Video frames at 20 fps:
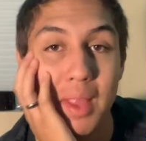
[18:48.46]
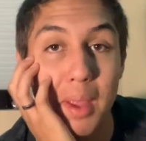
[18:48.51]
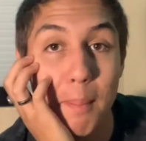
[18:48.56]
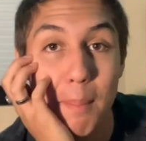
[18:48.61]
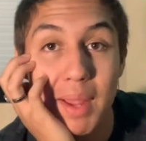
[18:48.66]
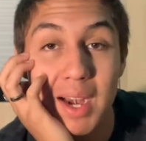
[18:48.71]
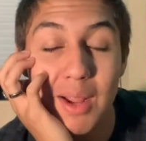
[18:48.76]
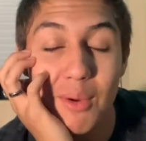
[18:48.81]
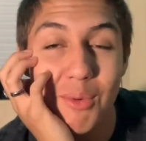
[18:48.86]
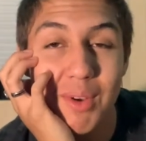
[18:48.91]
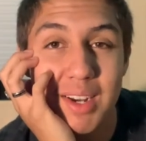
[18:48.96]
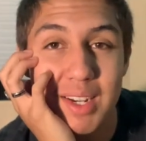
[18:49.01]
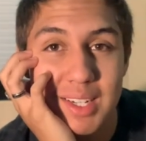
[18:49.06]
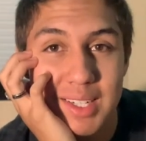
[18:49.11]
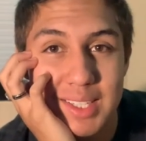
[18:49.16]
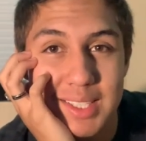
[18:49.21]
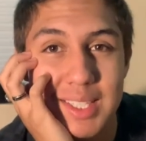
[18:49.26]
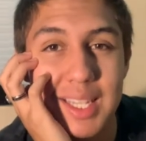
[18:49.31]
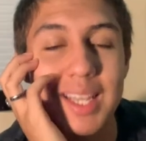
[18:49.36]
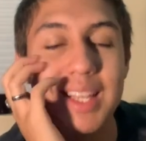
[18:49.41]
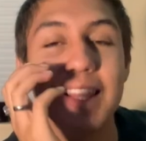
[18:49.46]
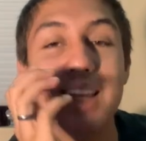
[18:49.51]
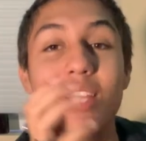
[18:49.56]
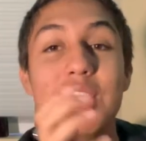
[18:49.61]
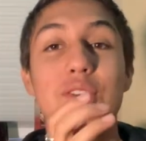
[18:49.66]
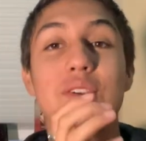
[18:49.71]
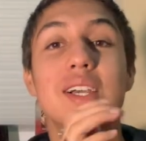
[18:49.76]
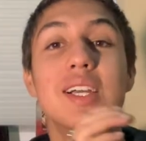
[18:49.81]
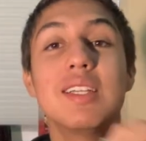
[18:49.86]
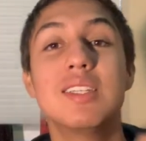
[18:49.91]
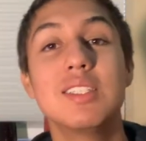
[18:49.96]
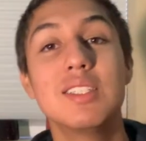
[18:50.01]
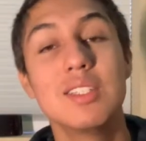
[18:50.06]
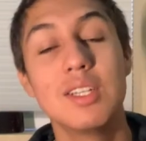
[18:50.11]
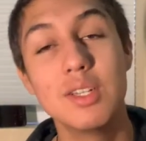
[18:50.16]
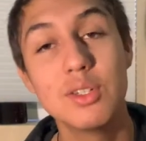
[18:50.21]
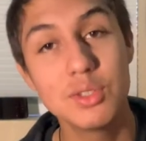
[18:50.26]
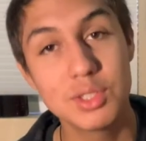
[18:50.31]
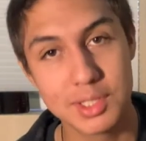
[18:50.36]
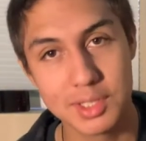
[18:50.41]
But I wanted to say thank you guys
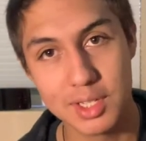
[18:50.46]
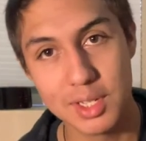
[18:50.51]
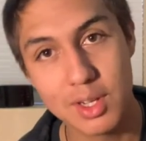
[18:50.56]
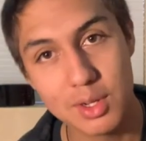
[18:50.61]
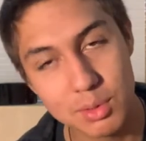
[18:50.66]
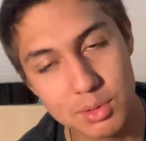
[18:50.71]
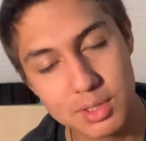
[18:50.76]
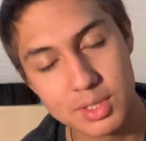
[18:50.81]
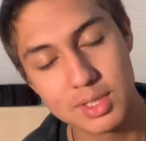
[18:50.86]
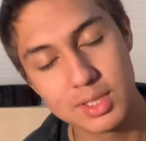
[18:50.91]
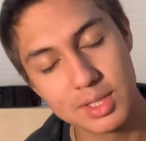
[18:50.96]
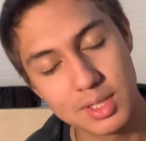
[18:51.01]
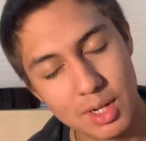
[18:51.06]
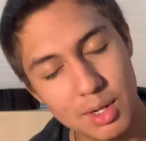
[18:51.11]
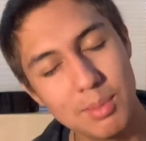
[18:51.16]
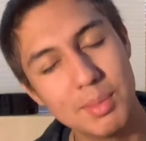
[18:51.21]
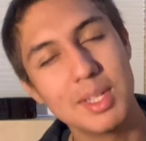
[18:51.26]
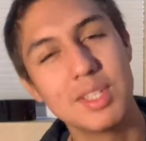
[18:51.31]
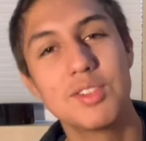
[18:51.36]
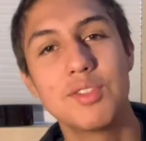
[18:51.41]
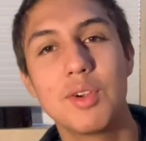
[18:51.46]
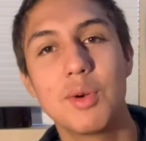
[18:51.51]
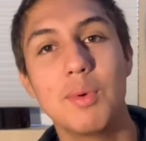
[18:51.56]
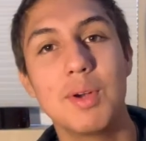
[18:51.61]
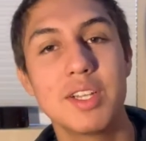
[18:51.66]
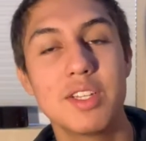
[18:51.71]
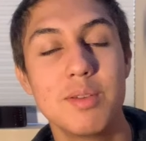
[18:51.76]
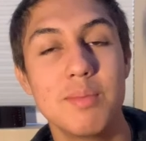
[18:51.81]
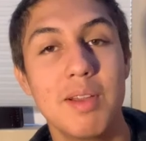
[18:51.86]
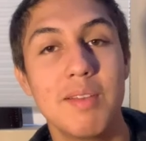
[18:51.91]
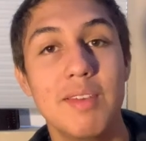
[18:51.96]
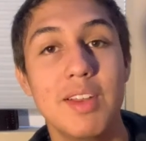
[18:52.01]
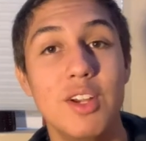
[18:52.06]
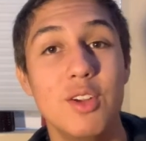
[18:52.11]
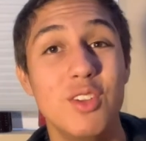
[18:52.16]
so much for watching my video.